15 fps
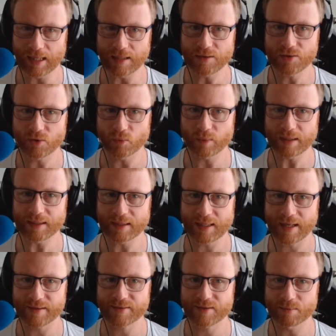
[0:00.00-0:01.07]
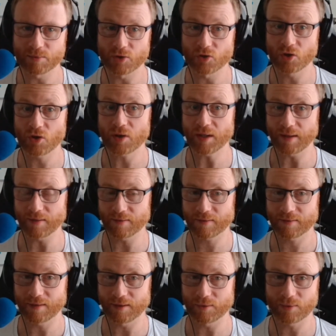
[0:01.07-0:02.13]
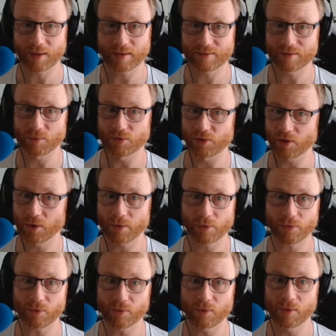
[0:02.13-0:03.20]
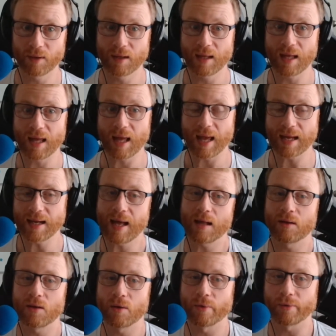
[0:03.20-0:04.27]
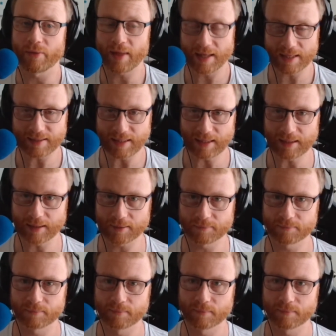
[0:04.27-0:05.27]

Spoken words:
end-to-end customer journeys that your customers are going through and how long they are taking.